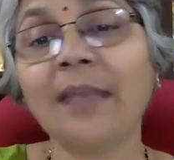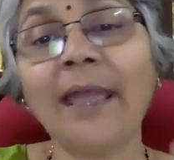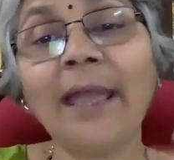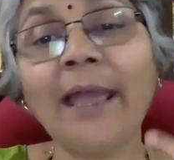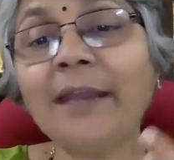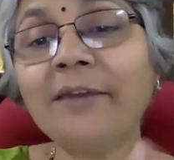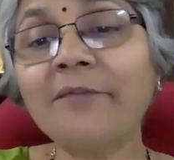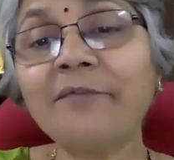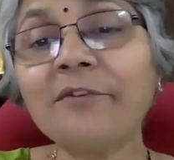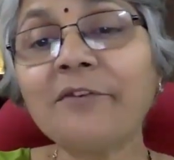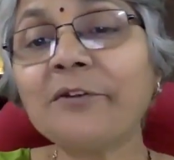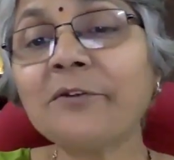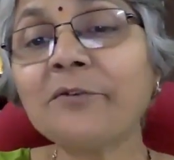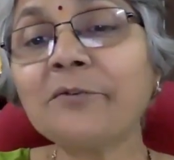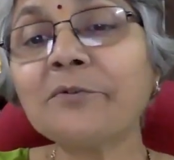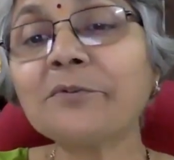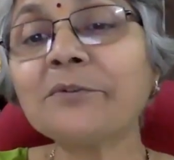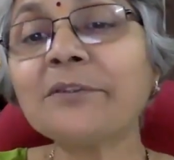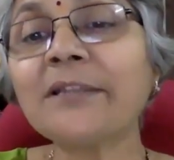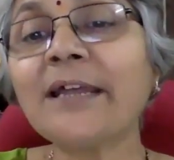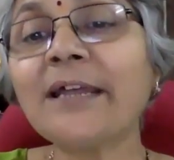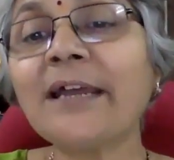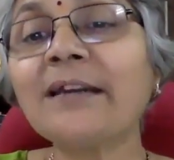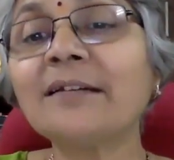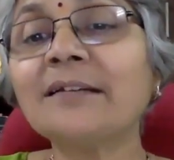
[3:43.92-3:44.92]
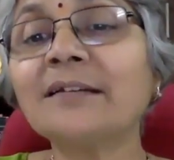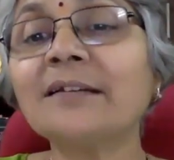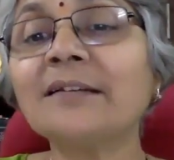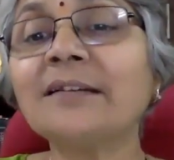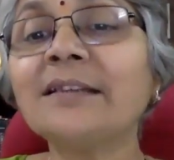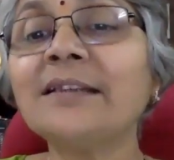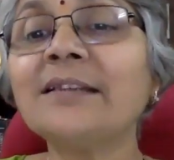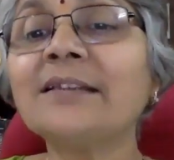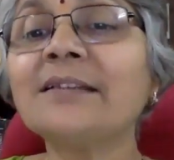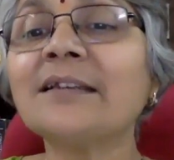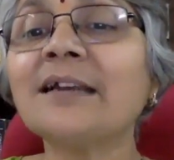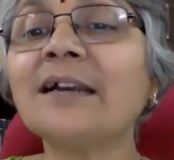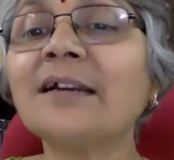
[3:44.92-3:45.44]
And we know that
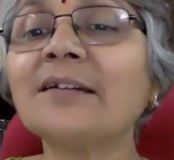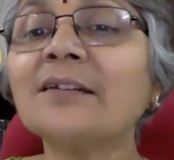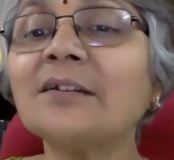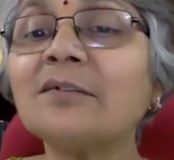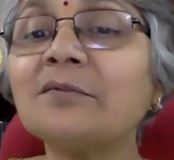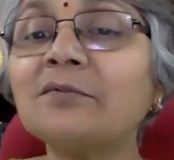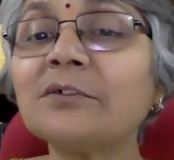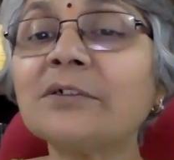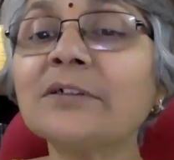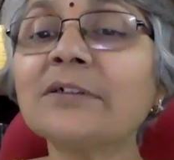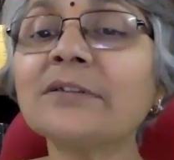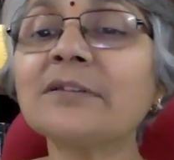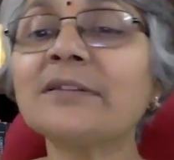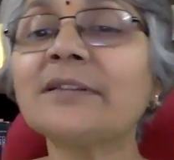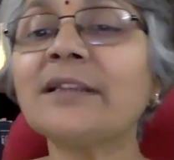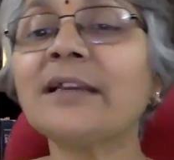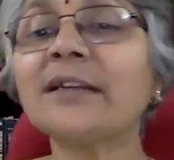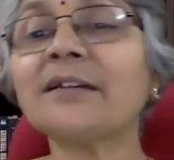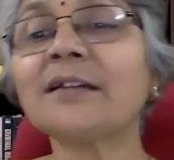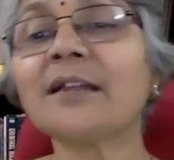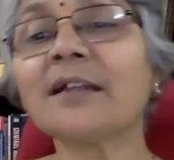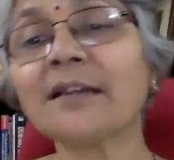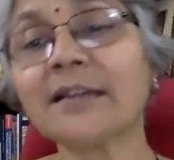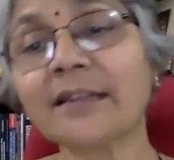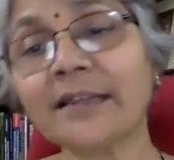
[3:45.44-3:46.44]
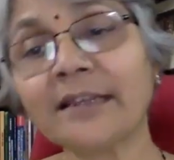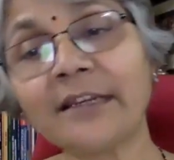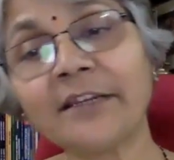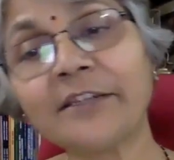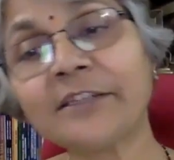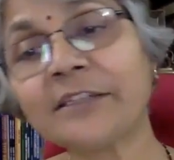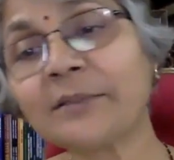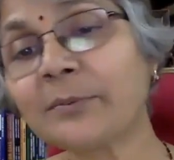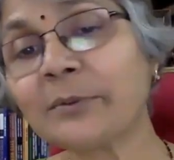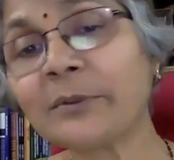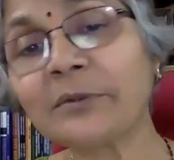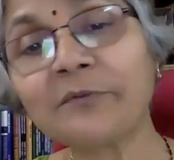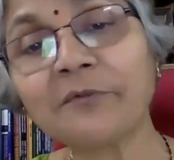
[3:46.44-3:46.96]
these are the works that are
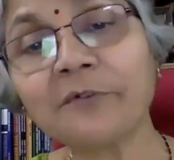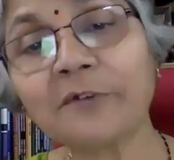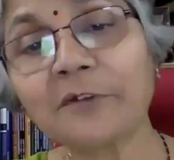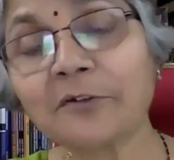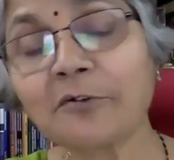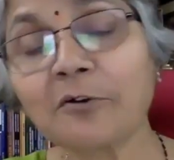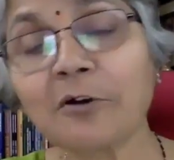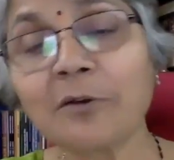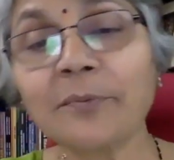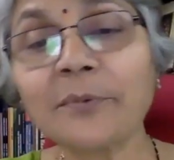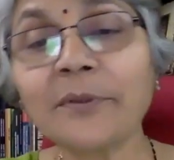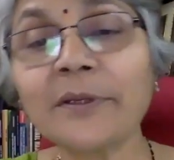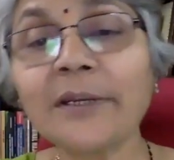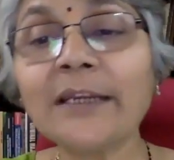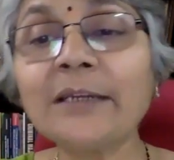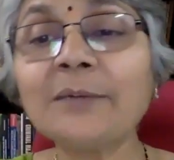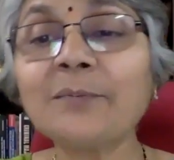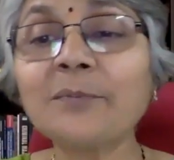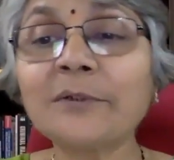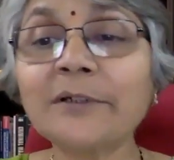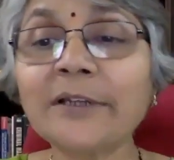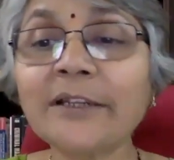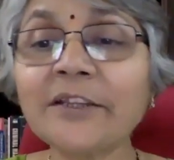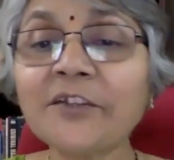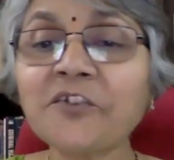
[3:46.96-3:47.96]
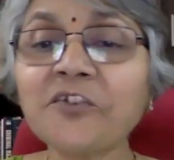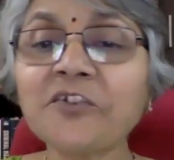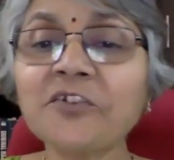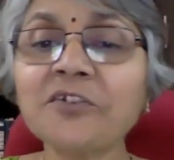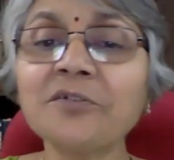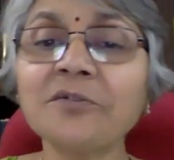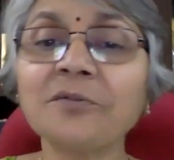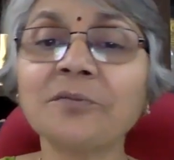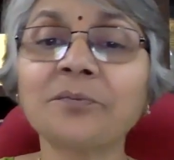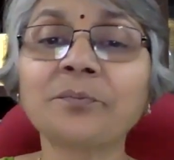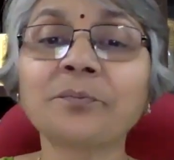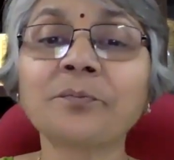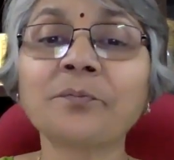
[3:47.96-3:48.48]
eligible for copyright
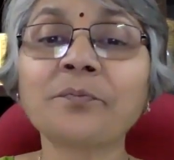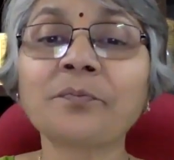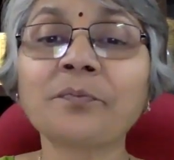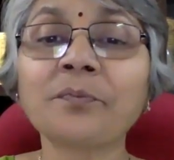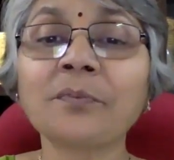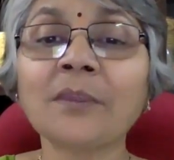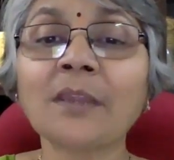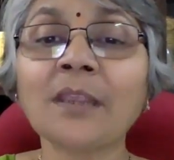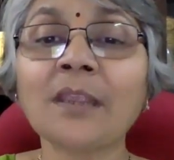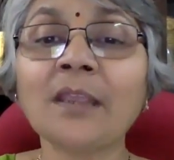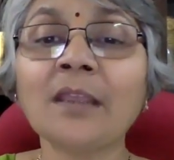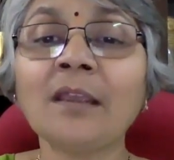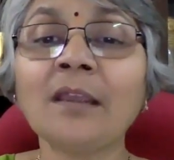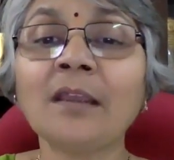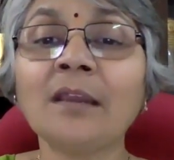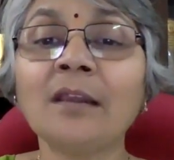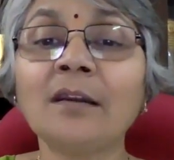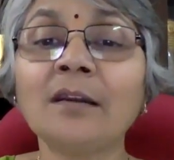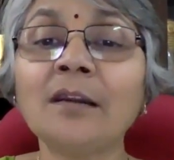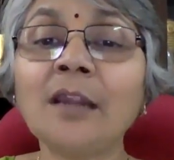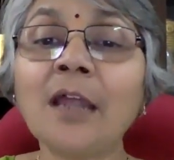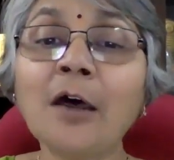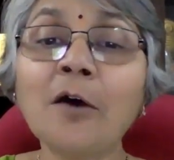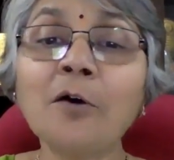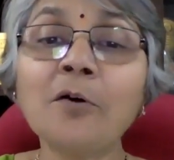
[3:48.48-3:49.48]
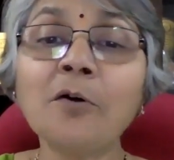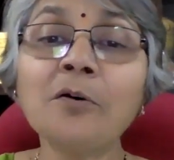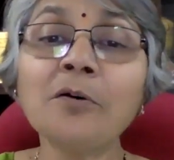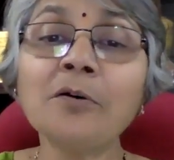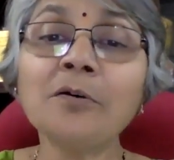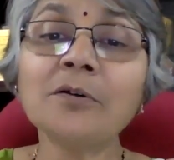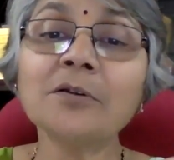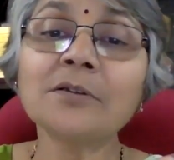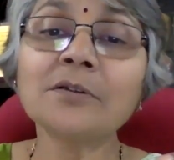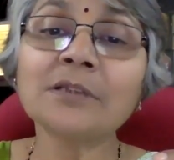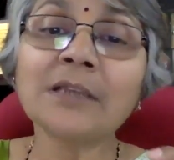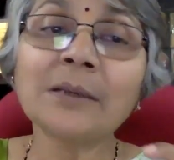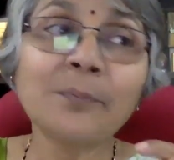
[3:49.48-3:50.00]
protection. Now,
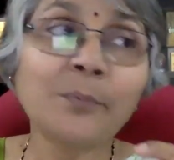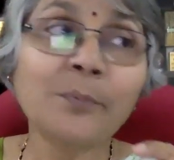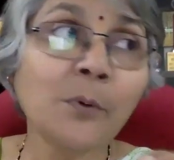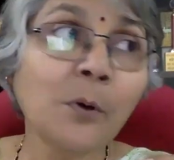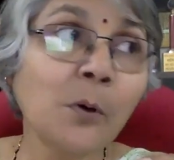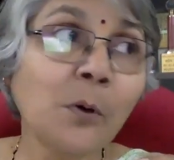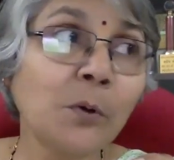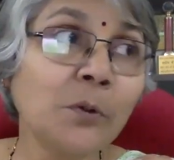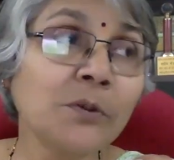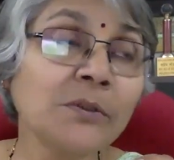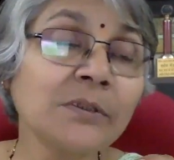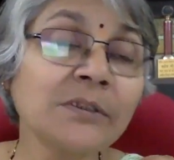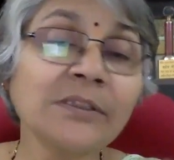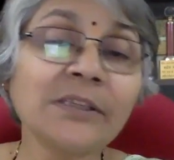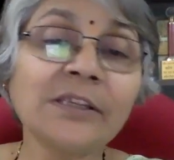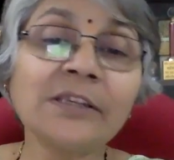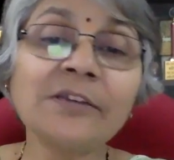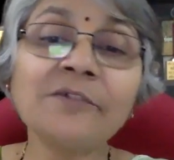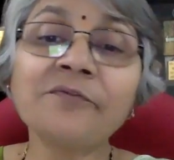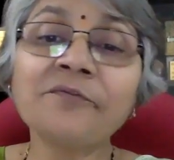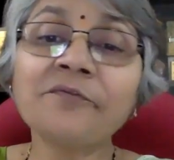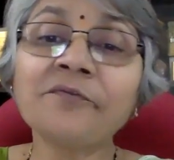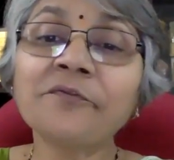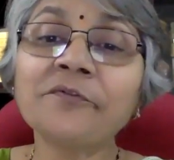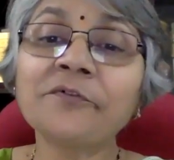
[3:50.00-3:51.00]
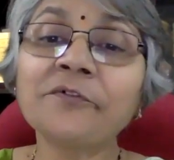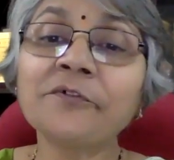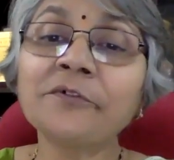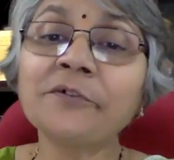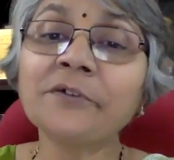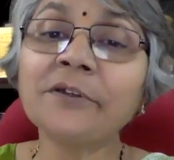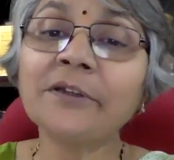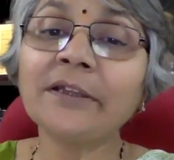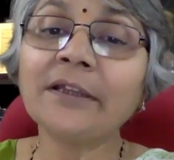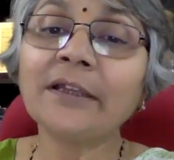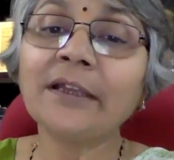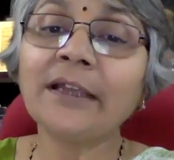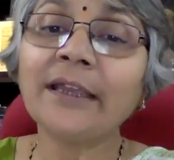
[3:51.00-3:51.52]
suppose if
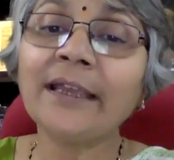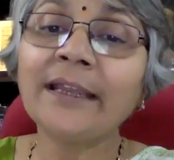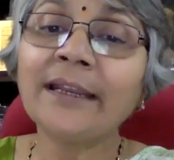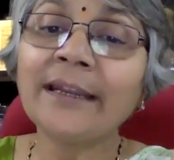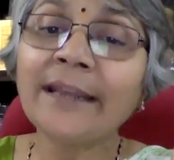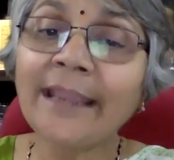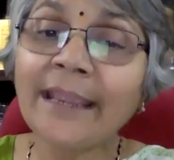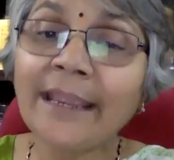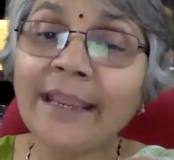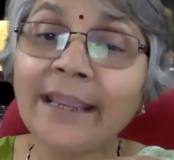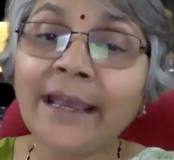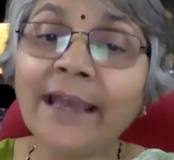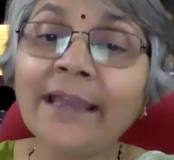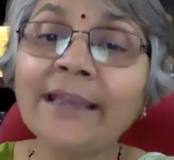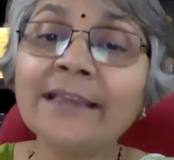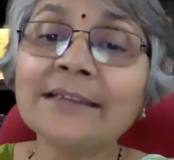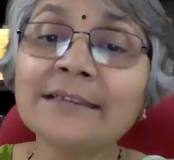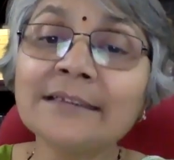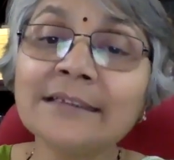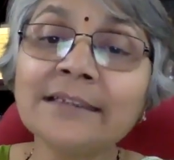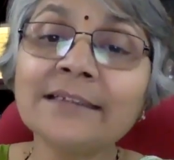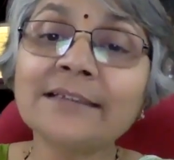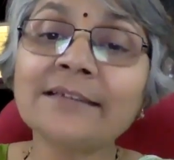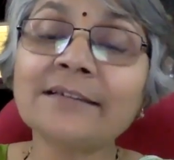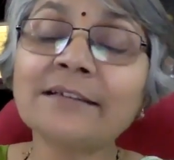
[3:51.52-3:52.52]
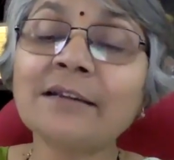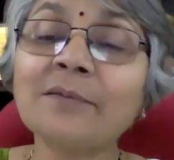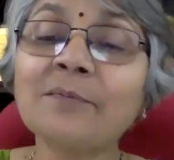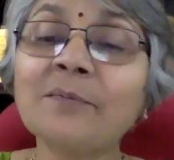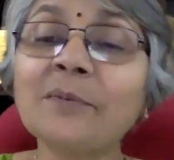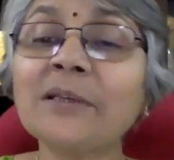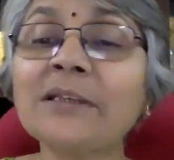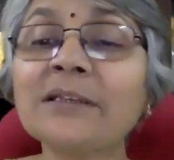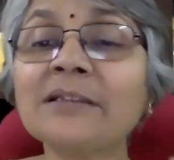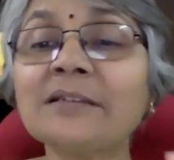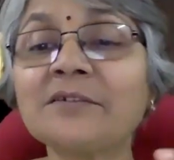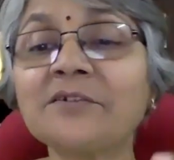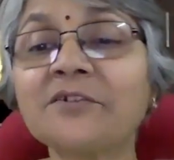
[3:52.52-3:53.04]
an AI system
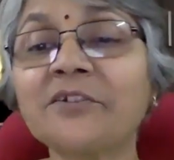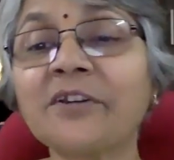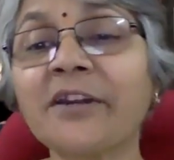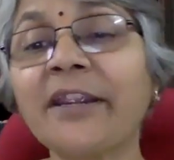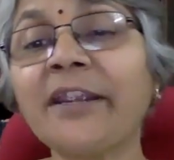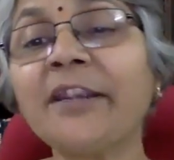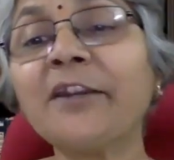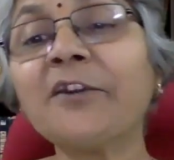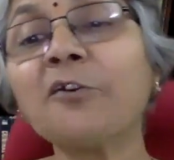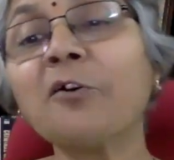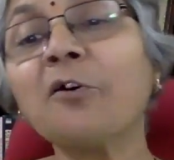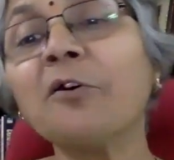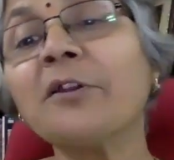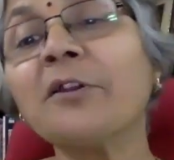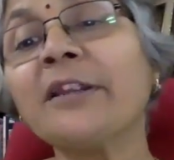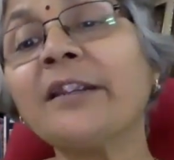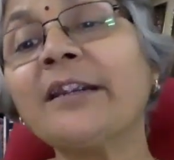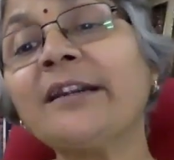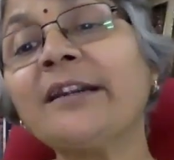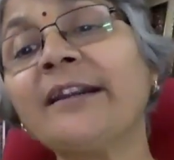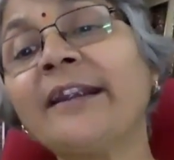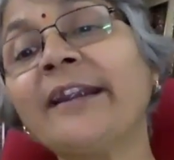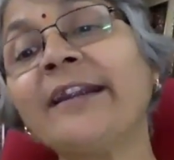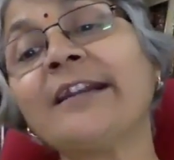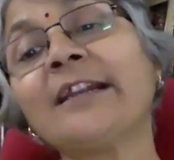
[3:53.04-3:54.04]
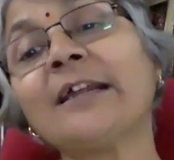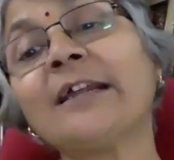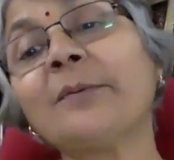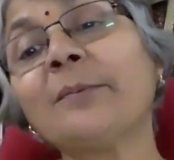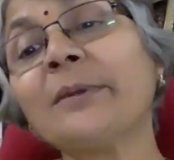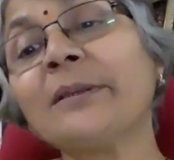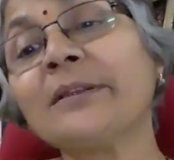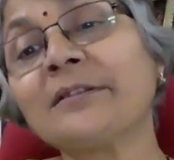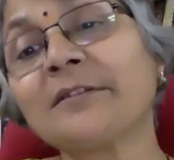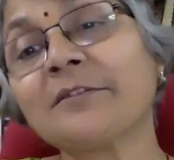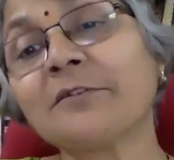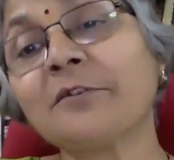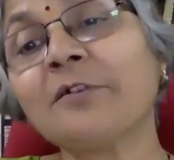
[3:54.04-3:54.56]
is trained on a
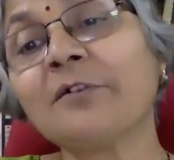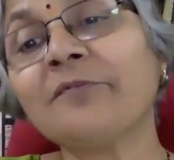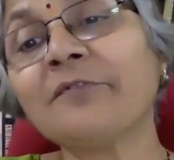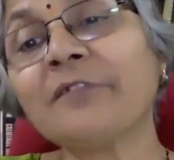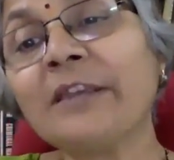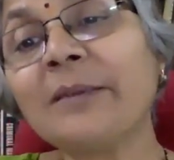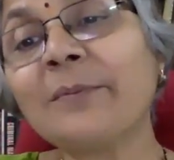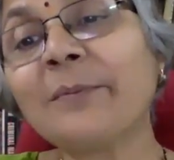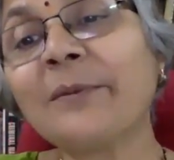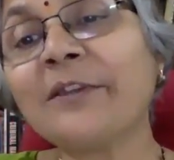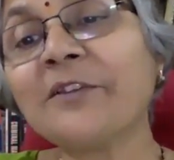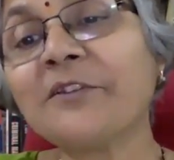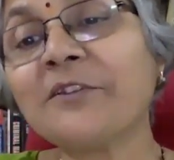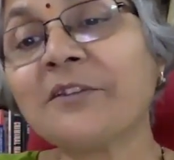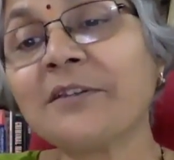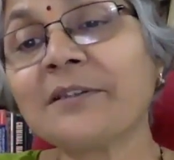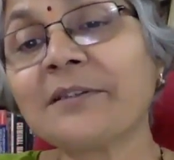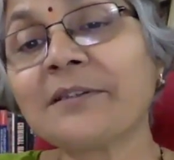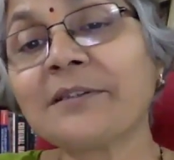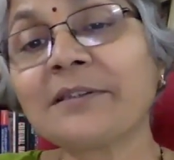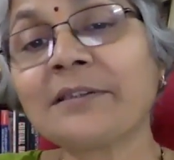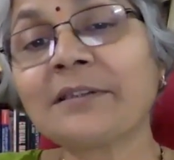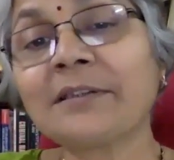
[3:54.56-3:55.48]
database of images,